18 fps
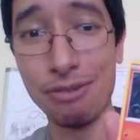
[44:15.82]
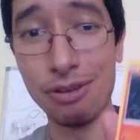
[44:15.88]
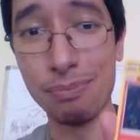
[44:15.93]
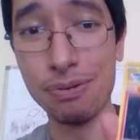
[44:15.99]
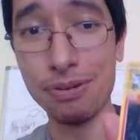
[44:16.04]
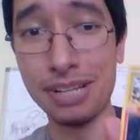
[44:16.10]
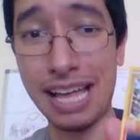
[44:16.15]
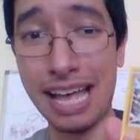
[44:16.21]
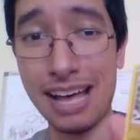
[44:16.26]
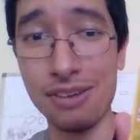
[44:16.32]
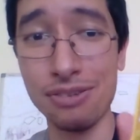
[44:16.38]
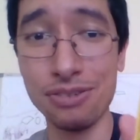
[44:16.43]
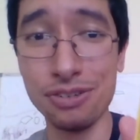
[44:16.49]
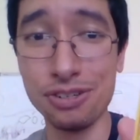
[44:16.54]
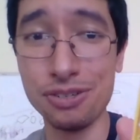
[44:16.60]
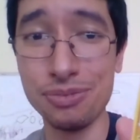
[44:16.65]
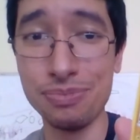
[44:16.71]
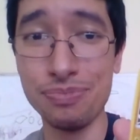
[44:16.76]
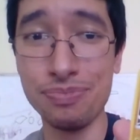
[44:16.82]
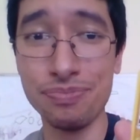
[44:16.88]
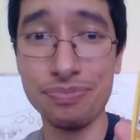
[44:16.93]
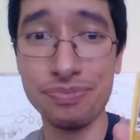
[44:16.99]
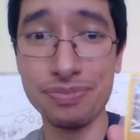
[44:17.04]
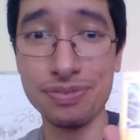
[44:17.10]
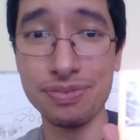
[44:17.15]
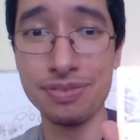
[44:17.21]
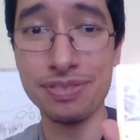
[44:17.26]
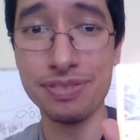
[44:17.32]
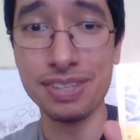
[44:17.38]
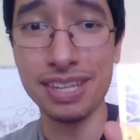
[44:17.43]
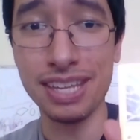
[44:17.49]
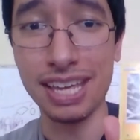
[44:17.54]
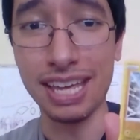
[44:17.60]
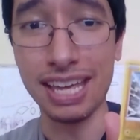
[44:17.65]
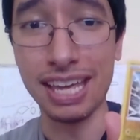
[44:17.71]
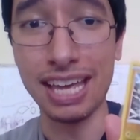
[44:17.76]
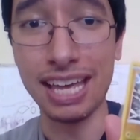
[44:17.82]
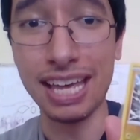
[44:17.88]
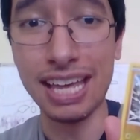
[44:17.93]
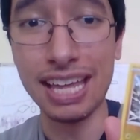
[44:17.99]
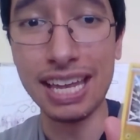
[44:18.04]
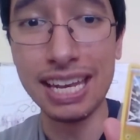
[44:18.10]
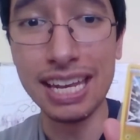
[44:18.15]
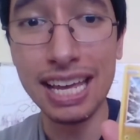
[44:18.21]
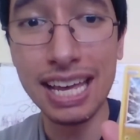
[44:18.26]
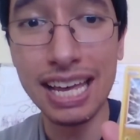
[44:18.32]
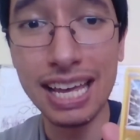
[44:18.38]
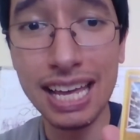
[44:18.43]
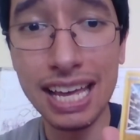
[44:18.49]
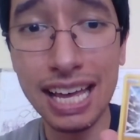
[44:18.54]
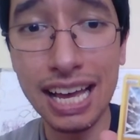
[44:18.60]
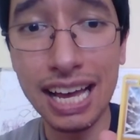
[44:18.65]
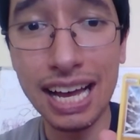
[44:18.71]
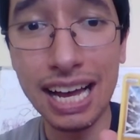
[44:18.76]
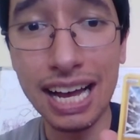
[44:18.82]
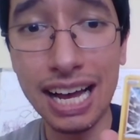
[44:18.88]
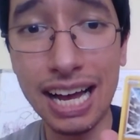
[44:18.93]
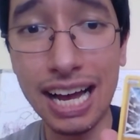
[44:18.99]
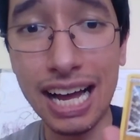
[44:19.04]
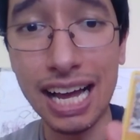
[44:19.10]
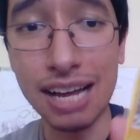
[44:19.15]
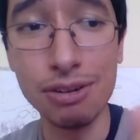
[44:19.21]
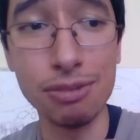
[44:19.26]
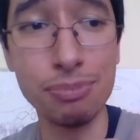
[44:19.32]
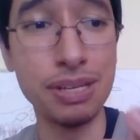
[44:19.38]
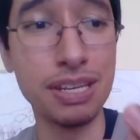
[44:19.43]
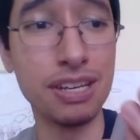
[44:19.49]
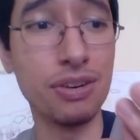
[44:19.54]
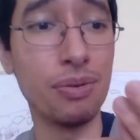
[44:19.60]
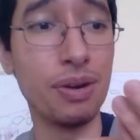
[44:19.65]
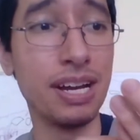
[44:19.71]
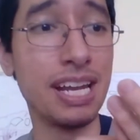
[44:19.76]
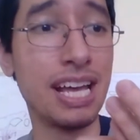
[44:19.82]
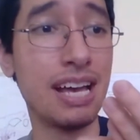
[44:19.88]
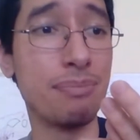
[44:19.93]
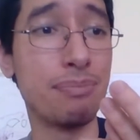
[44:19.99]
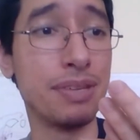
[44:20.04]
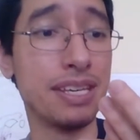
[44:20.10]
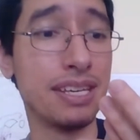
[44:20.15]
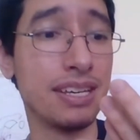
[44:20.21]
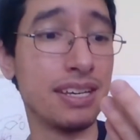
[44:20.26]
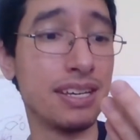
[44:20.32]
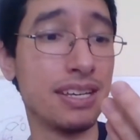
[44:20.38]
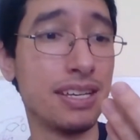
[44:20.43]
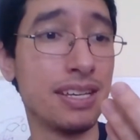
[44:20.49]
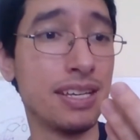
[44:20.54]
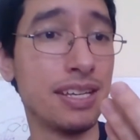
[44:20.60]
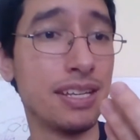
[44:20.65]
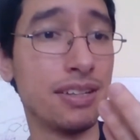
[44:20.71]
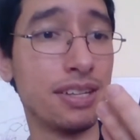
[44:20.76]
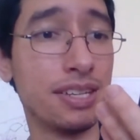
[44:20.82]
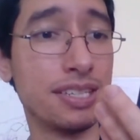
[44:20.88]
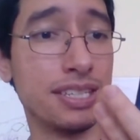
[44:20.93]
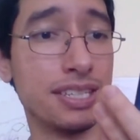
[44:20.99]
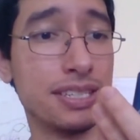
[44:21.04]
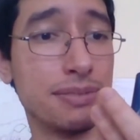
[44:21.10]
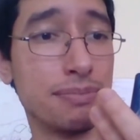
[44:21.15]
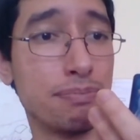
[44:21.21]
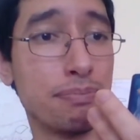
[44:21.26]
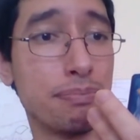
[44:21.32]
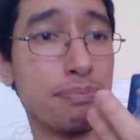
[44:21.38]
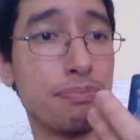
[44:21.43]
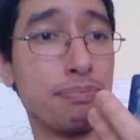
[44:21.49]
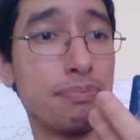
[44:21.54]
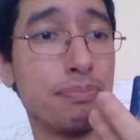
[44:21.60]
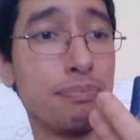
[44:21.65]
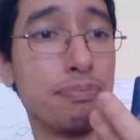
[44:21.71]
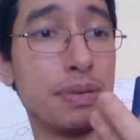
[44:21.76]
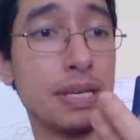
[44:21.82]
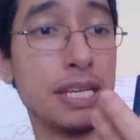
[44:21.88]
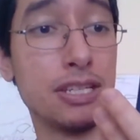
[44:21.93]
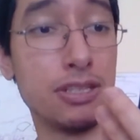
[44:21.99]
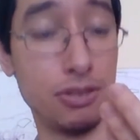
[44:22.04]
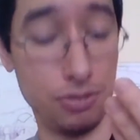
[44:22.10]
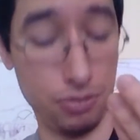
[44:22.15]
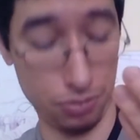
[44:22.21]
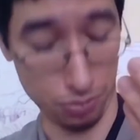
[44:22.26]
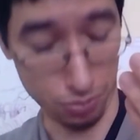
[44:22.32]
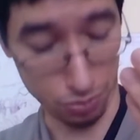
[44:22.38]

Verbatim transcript: We pull a Houndoom, and I will be quite happy. This is Pin.